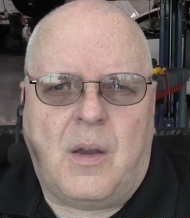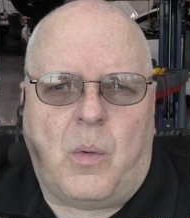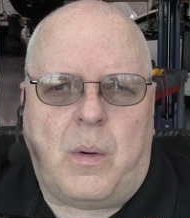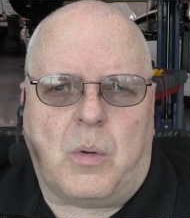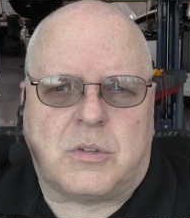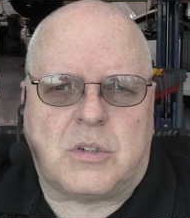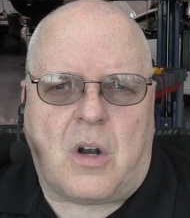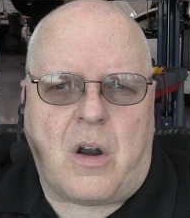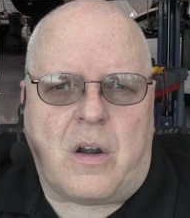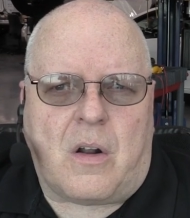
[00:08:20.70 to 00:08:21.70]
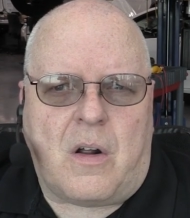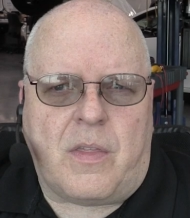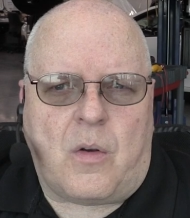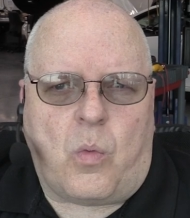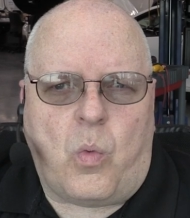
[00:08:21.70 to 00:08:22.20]
We will start
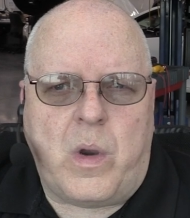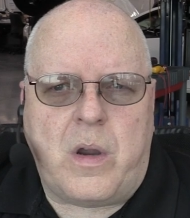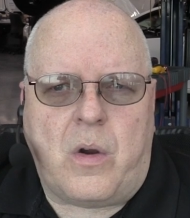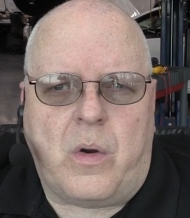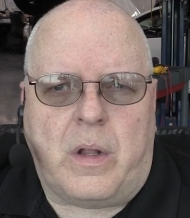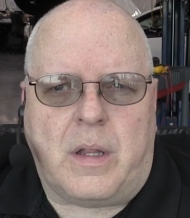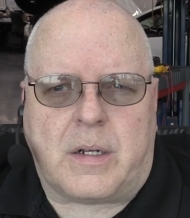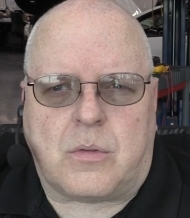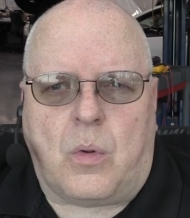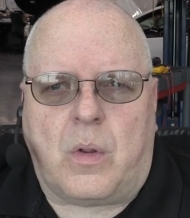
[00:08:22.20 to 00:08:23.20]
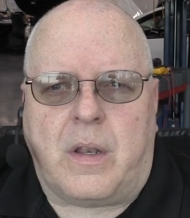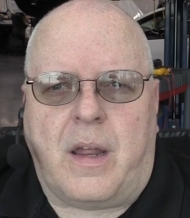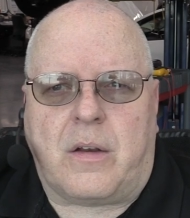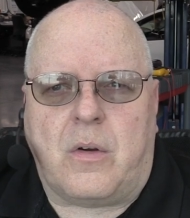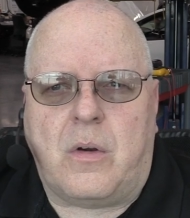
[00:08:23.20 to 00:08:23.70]
on the rear electrical
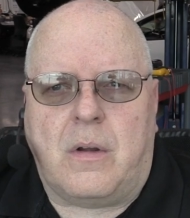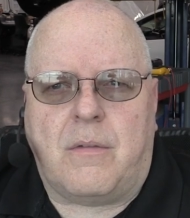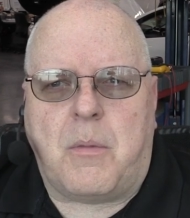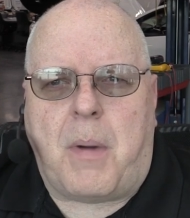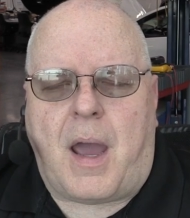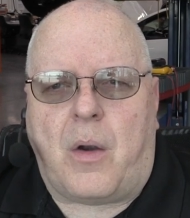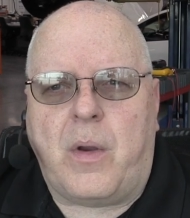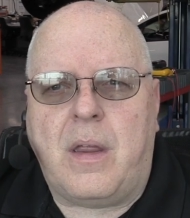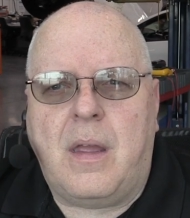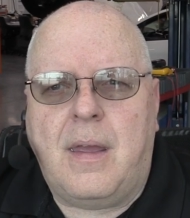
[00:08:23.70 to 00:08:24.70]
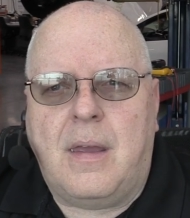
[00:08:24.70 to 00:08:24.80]
connector of the battery,